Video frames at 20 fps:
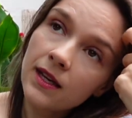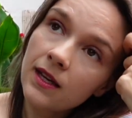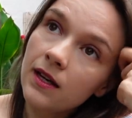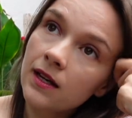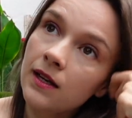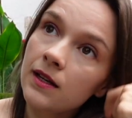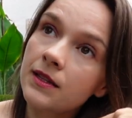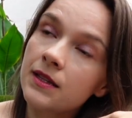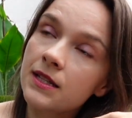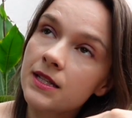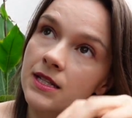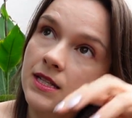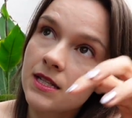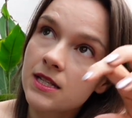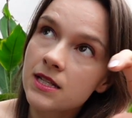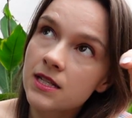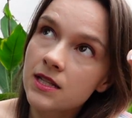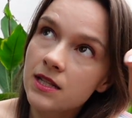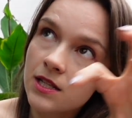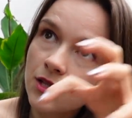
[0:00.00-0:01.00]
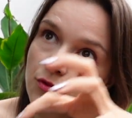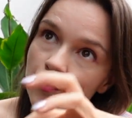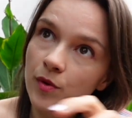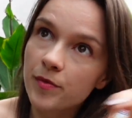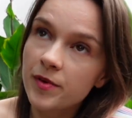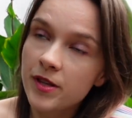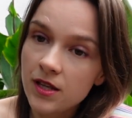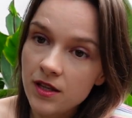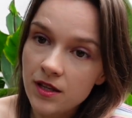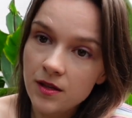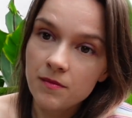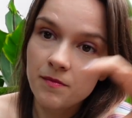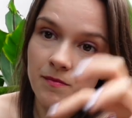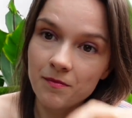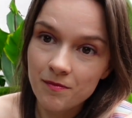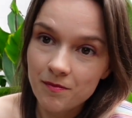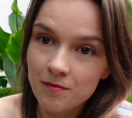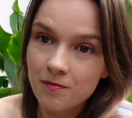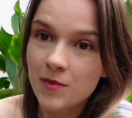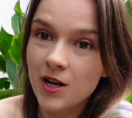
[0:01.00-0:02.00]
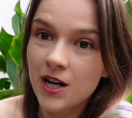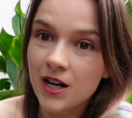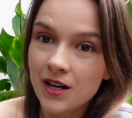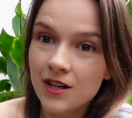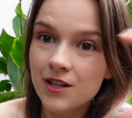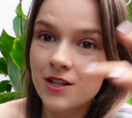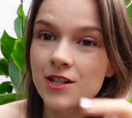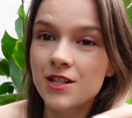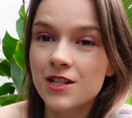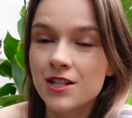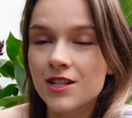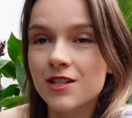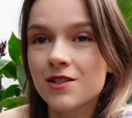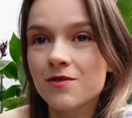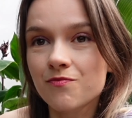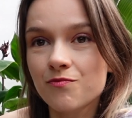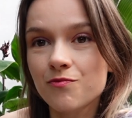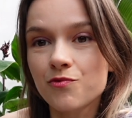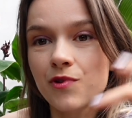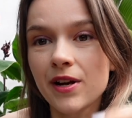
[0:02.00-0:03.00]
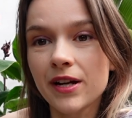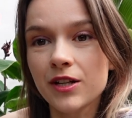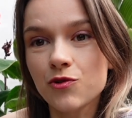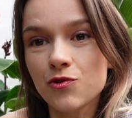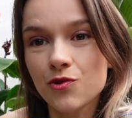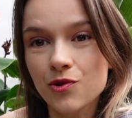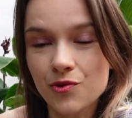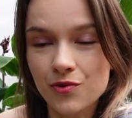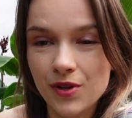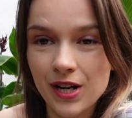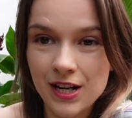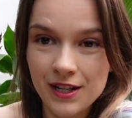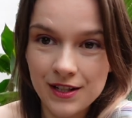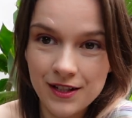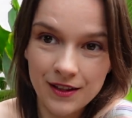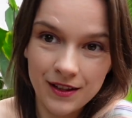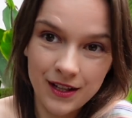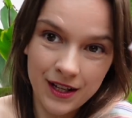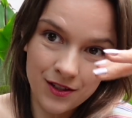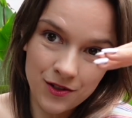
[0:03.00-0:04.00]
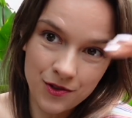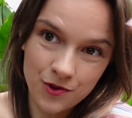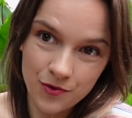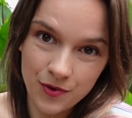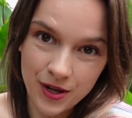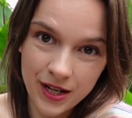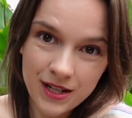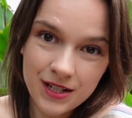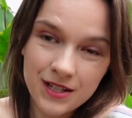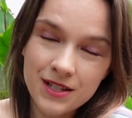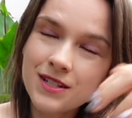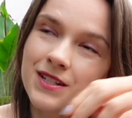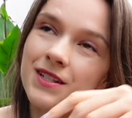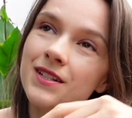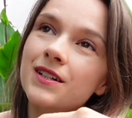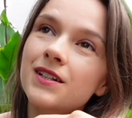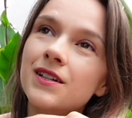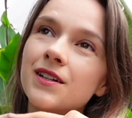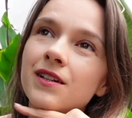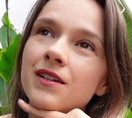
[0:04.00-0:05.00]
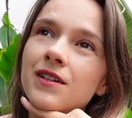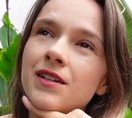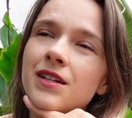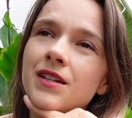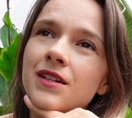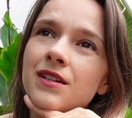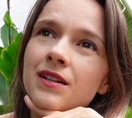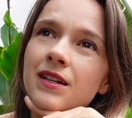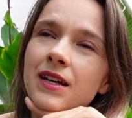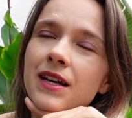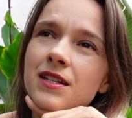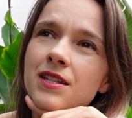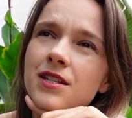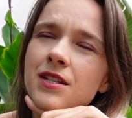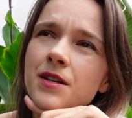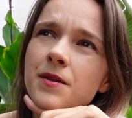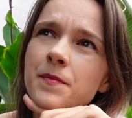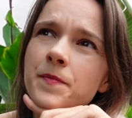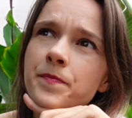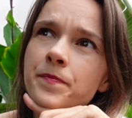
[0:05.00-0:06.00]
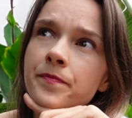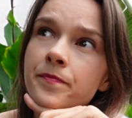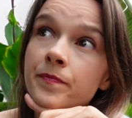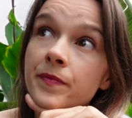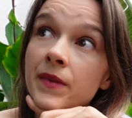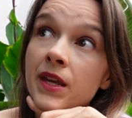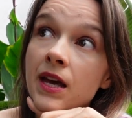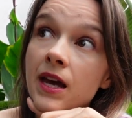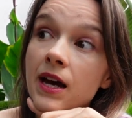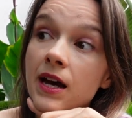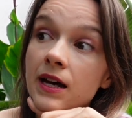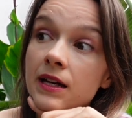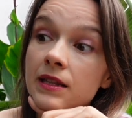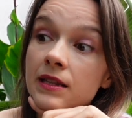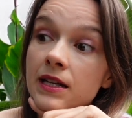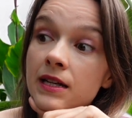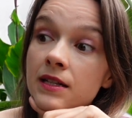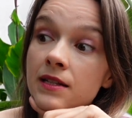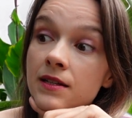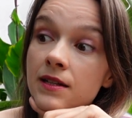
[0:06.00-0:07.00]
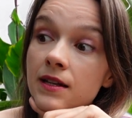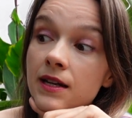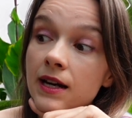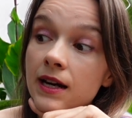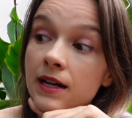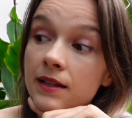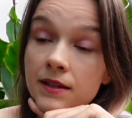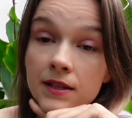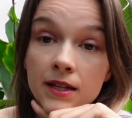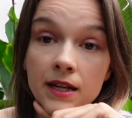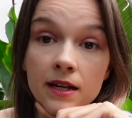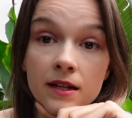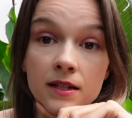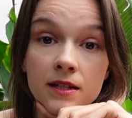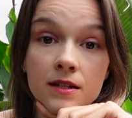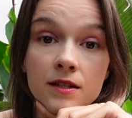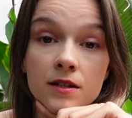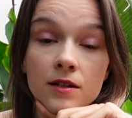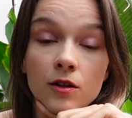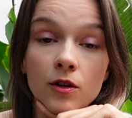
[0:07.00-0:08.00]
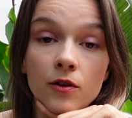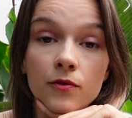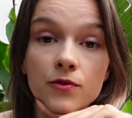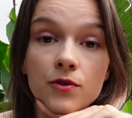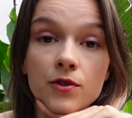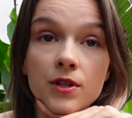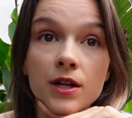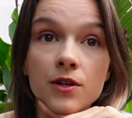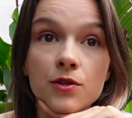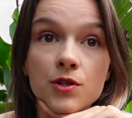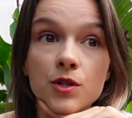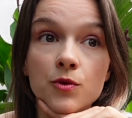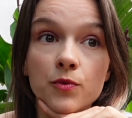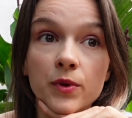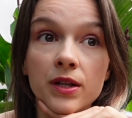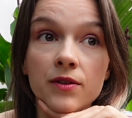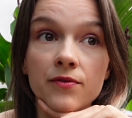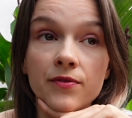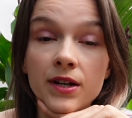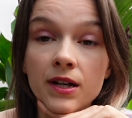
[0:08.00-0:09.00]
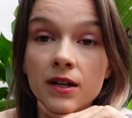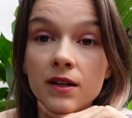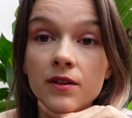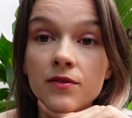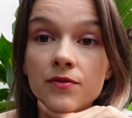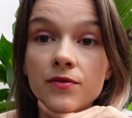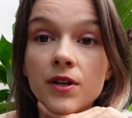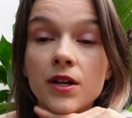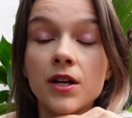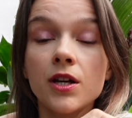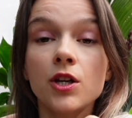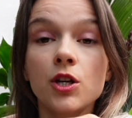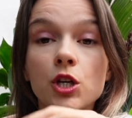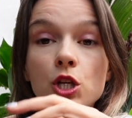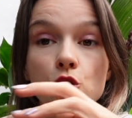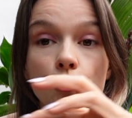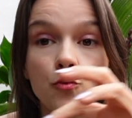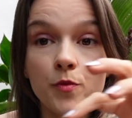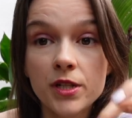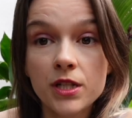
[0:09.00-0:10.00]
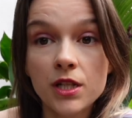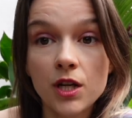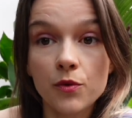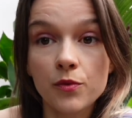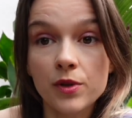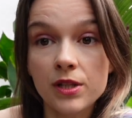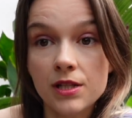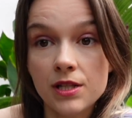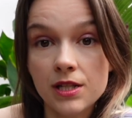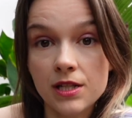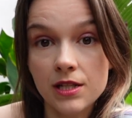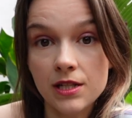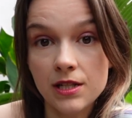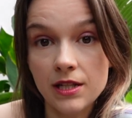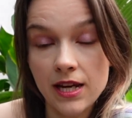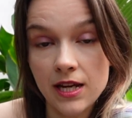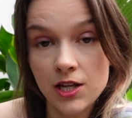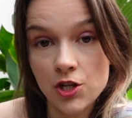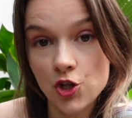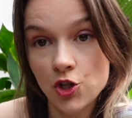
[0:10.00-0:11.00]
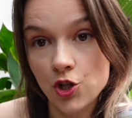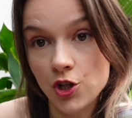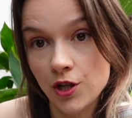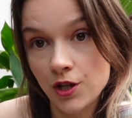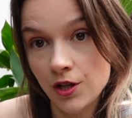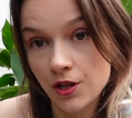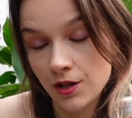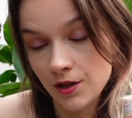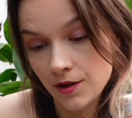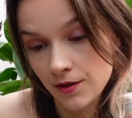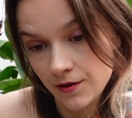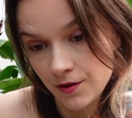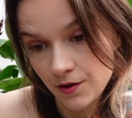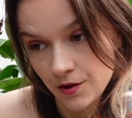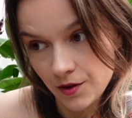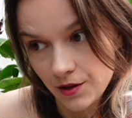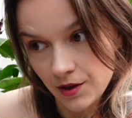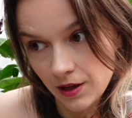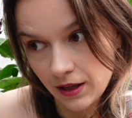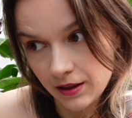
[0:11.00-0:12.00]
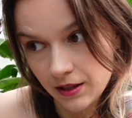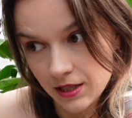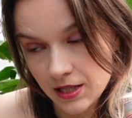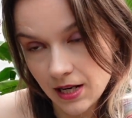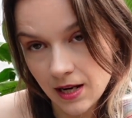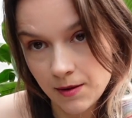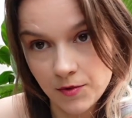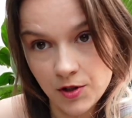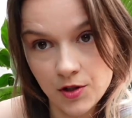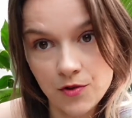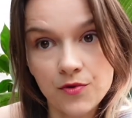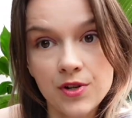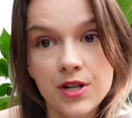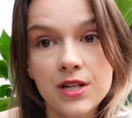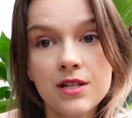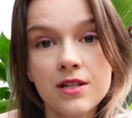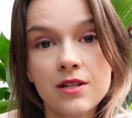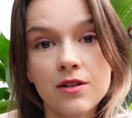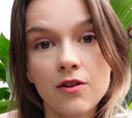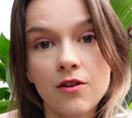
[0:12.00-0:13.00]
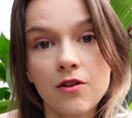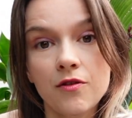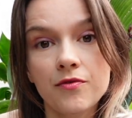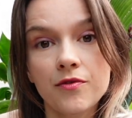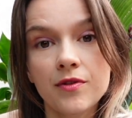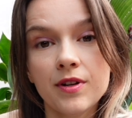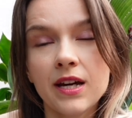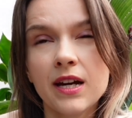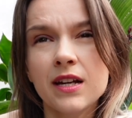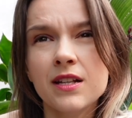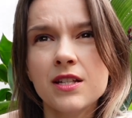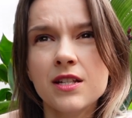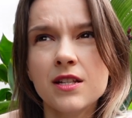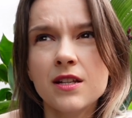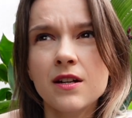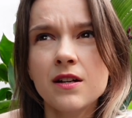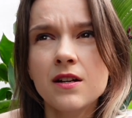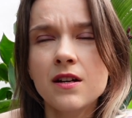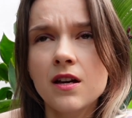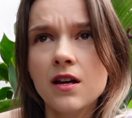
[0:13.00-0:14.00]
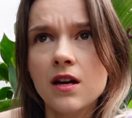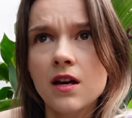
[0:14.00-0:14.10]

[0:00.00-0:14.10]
And this will be Mars retrograde and then direct in Cancer. And then at the end of 2025, Jupiter will station at the same degrees of Cancer.